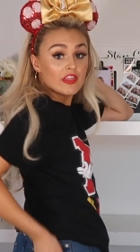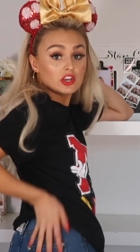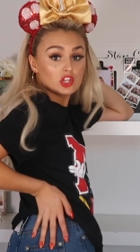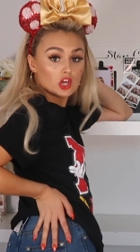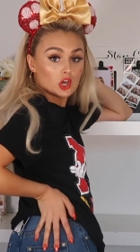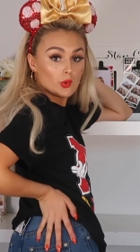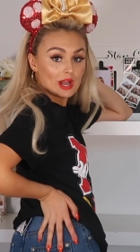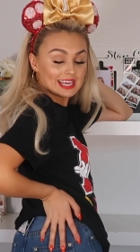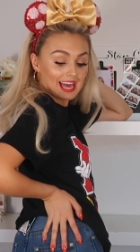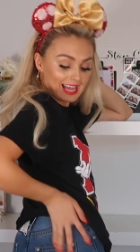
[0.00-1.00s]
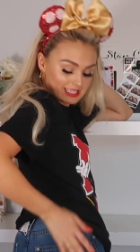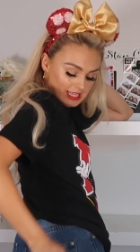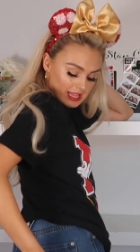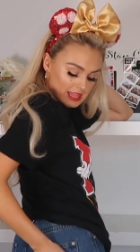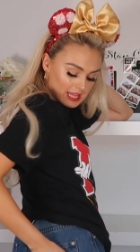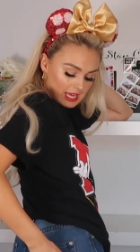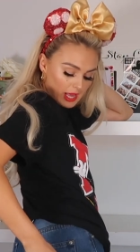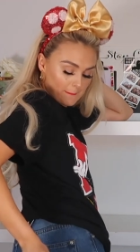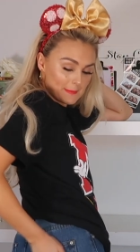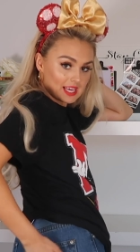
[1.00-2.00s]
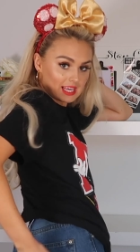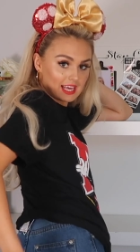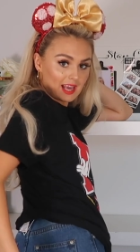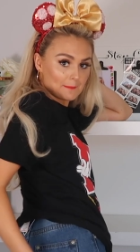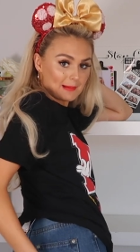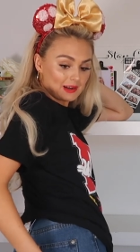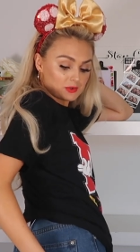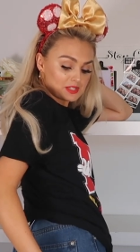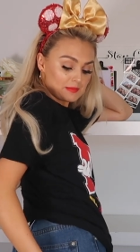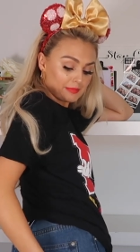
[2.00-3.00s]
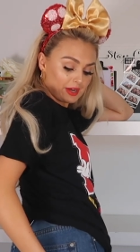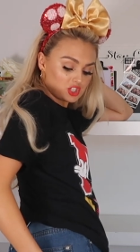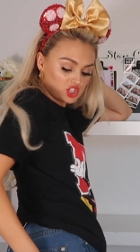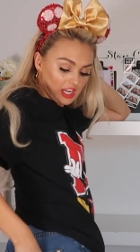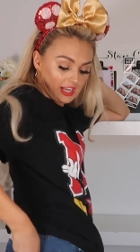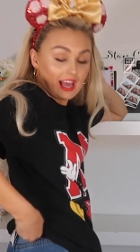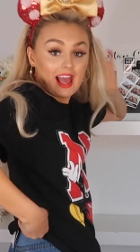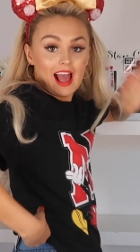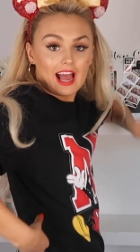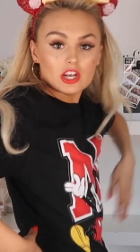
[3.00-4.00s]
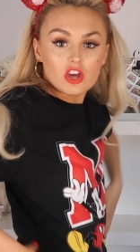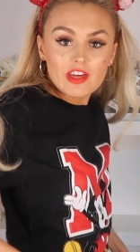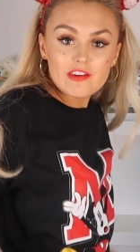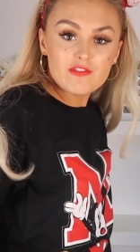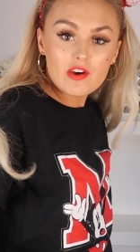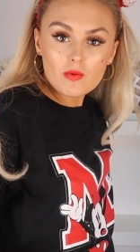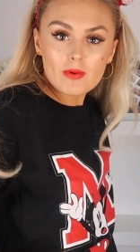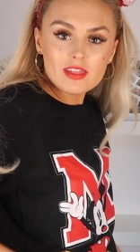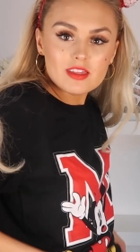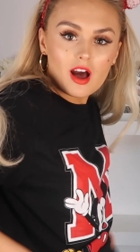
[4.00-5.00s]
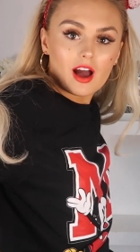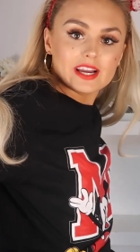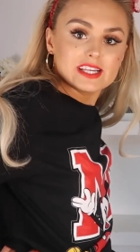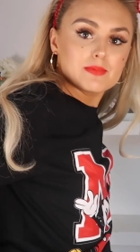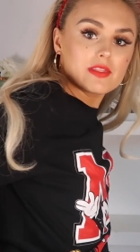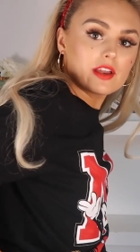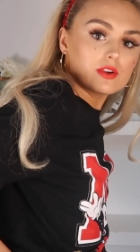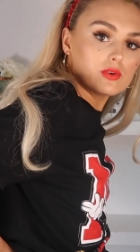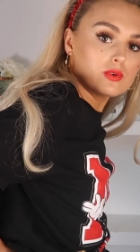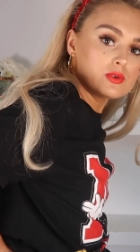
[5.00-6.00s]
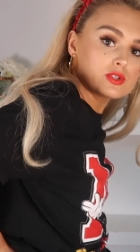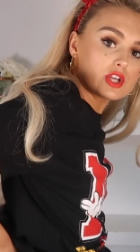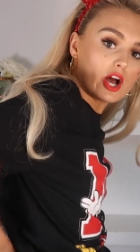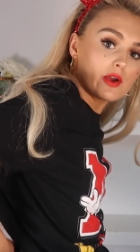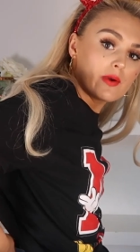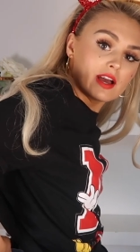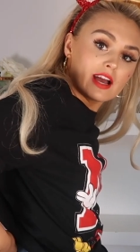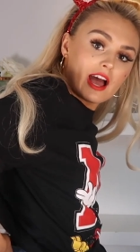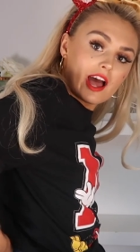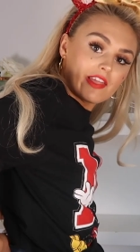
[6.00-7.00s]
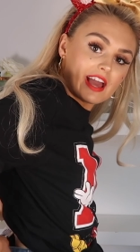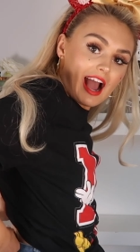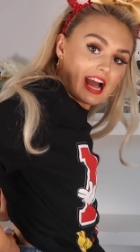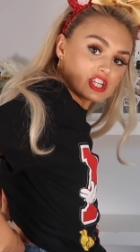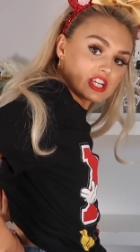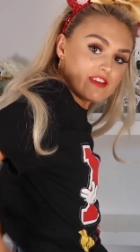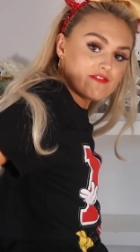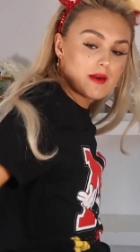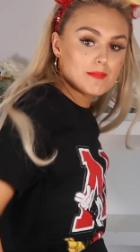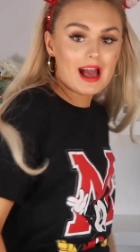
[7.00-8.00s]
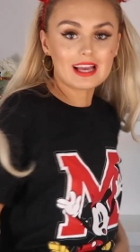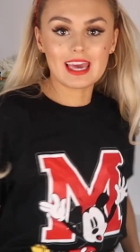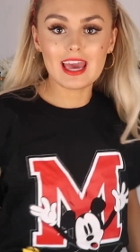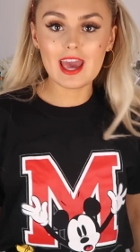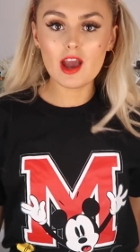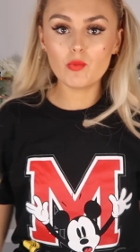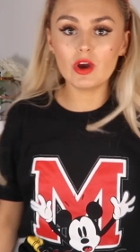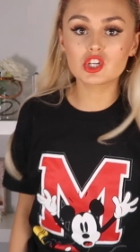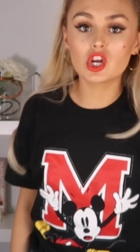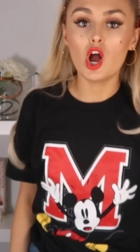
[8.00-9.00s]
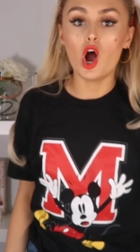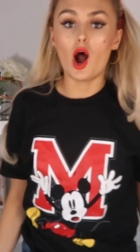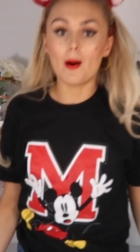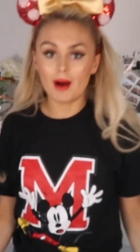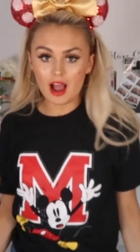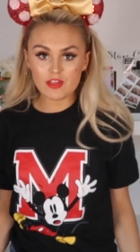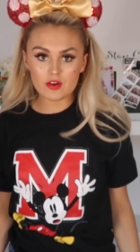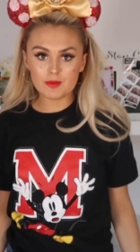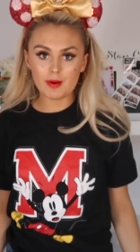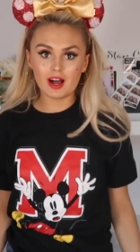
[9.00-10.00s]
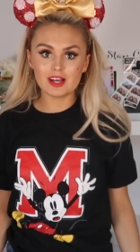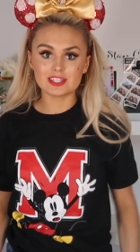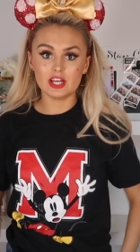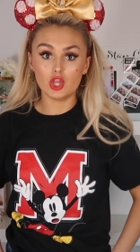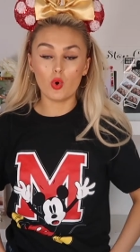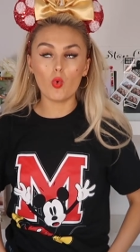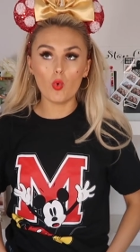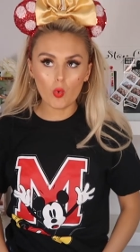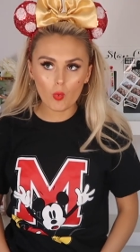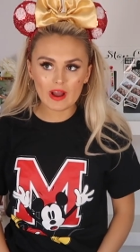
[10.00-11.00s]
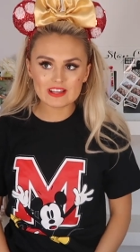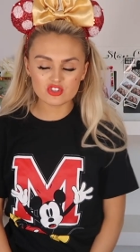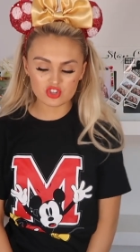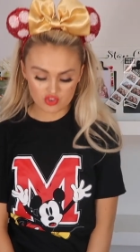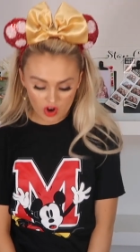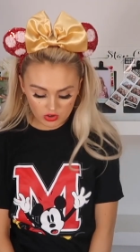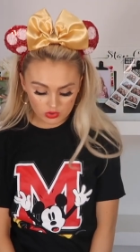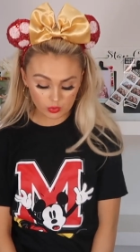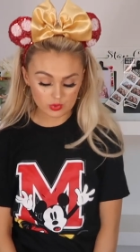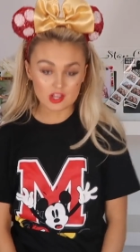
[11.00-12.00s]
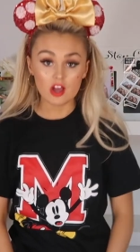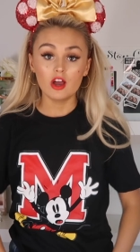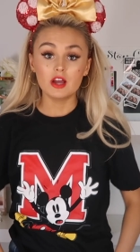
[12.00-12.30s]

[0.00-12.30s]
then you get the Mickey Mouse butt cheek. And look, they fit on my thighs, but then also they actually fit back here, which am I the only person that always struggles